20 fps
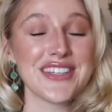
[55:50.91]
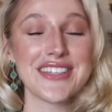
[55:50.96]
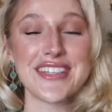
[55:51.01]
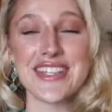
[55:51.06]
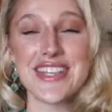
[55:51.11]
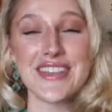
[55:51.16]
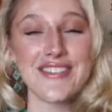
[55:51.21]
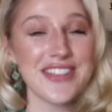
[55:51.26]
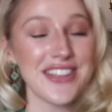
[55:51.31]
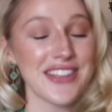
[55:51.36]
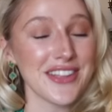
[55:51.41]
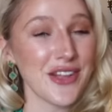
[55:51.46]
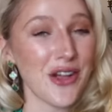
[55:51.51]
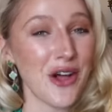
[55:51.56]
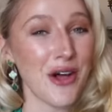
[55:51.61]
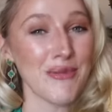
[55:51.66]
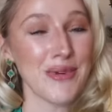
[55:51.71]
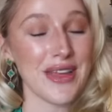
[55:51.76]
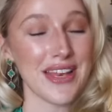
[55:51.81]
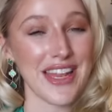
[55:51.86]
Leave a little
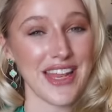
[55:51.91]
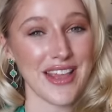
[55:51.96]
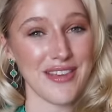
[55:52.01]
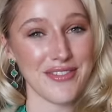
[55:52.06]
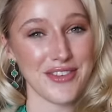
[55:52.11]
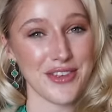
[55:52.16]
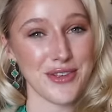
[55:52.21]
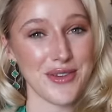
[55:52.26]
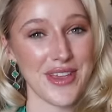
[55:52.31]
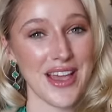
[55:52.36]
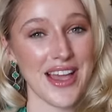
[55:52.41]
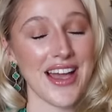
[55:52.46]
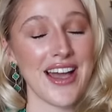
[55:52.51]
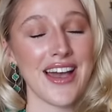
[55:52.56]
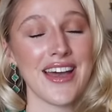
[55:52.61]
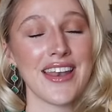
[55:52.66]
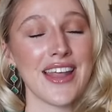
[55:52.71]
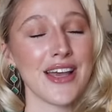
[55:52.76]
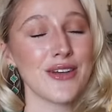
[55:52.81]
comment if you can.